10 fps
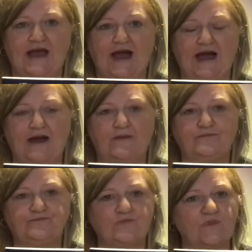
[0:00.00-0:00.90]

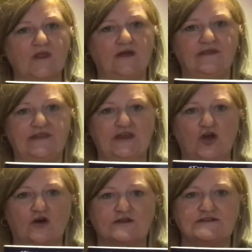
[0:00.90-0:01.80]
the
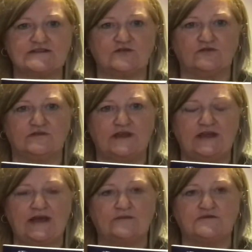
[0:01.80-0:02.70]
guides or the